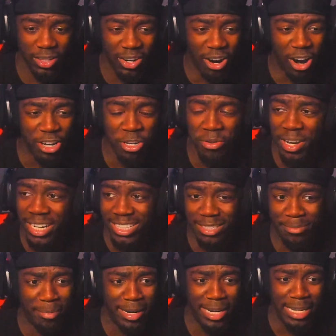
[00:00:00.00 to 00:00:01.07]
All you niggas
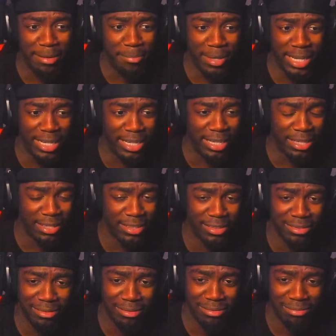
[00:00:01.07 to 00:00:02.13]
mini me.
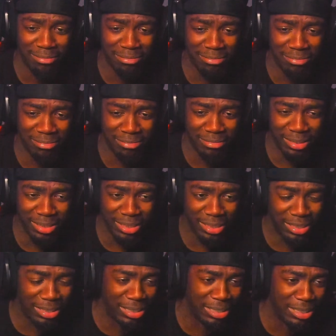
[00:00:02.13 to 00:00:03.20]

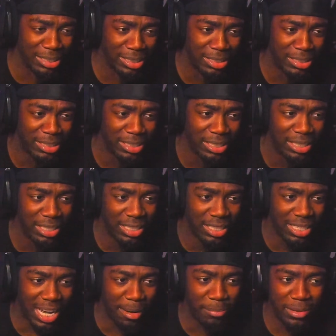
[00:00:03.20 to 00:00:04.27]
Huh.
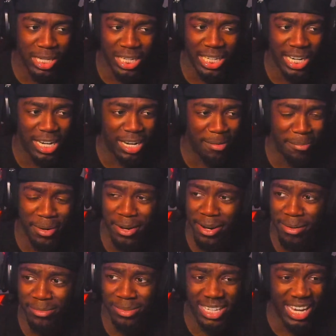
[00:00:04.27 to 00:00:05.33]
I'm looking in the mirror.
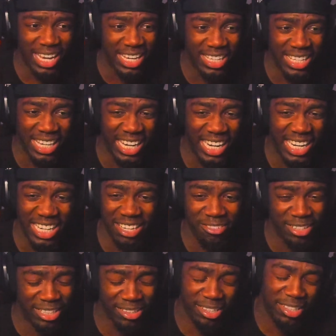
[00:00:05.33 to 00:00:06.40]
I'm saying Kenny,
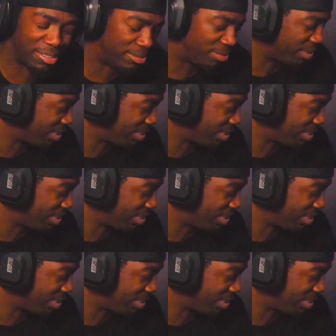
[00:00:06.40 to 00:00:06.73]
but oh